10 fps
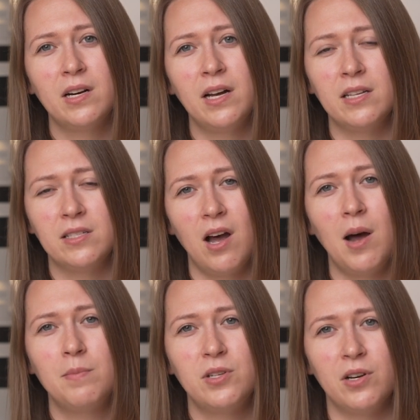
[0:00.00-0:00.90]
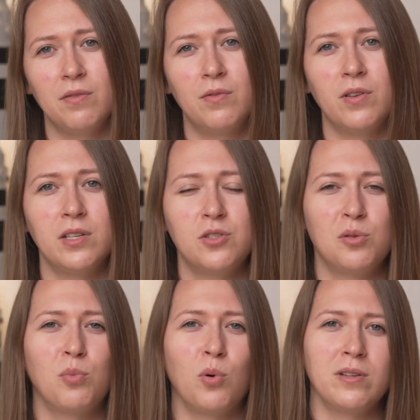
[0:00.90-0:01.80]
and the top tier for these 2
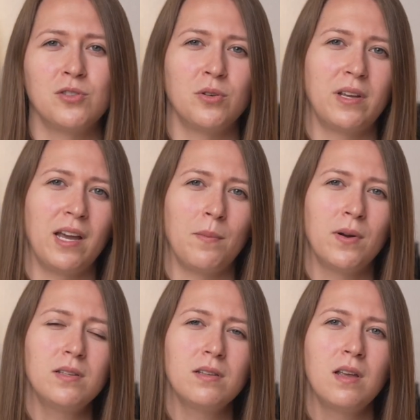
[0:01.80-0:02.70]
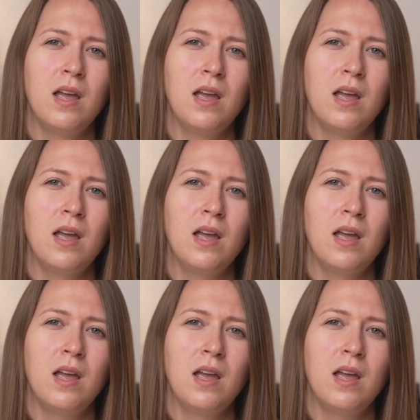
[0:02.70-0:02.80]
point and shoot cameras.